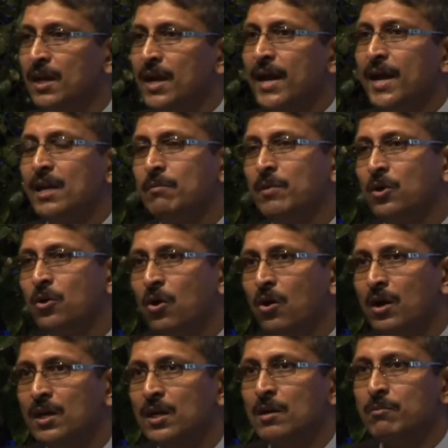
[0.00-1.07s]
it will be
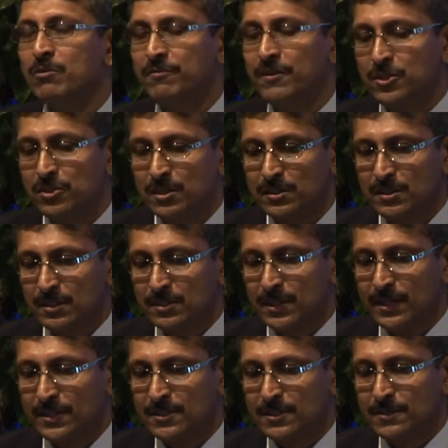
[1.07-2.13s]
called provisional
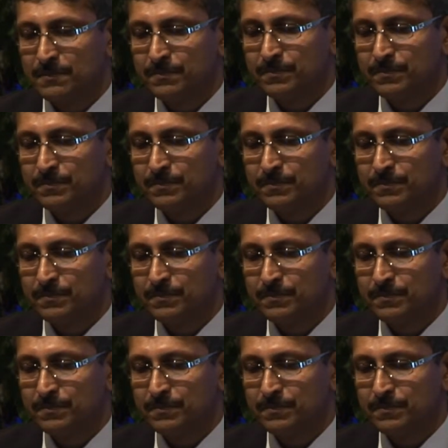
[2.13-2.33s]
success.